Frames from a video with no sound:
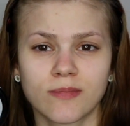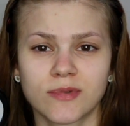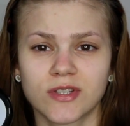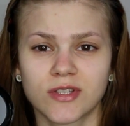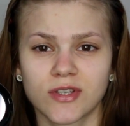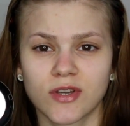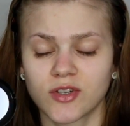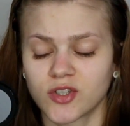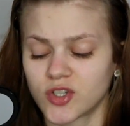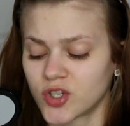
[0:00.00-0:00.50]
I'm
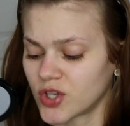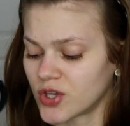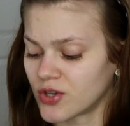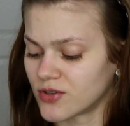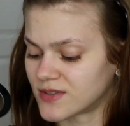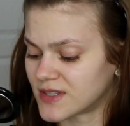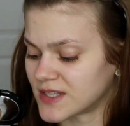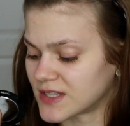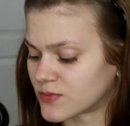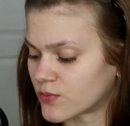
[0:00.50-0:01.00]
just going to
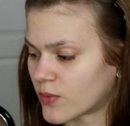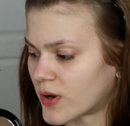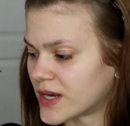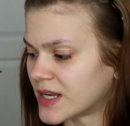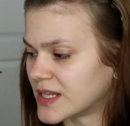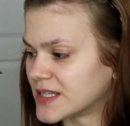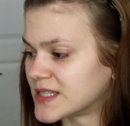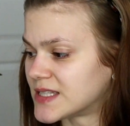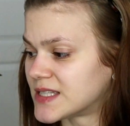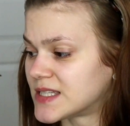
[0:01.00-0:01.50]
use this
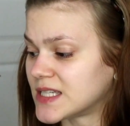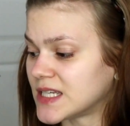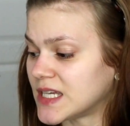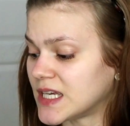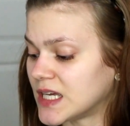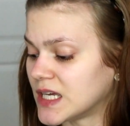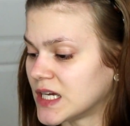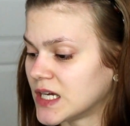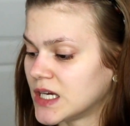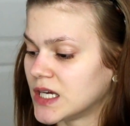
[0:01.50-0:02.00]
one and
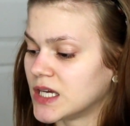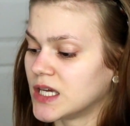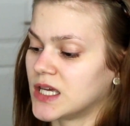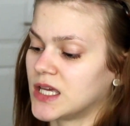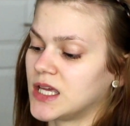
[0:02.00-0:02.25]
see